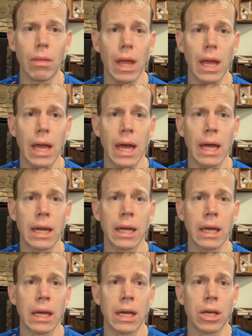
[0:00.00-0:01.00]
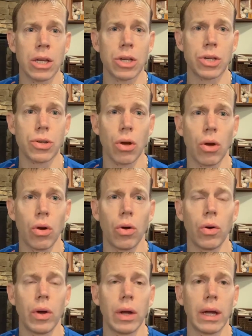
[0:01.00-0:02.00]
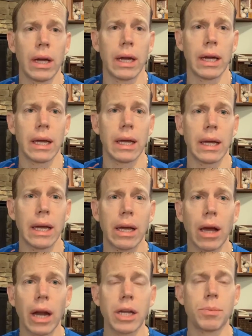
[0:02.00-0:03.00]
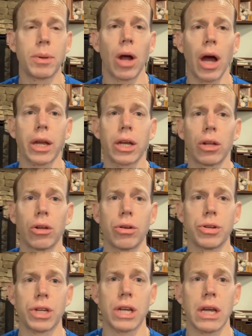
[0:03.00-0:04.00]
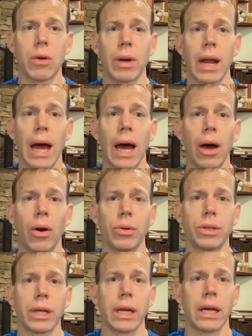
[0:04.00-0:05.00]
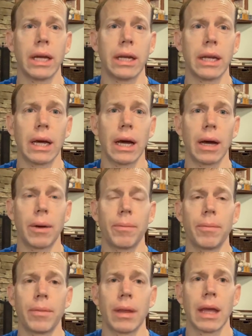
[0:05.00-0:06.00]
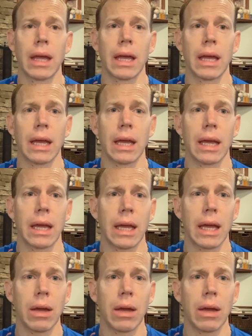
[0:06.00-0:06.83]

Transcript: And so he got his binoculars and he went out and he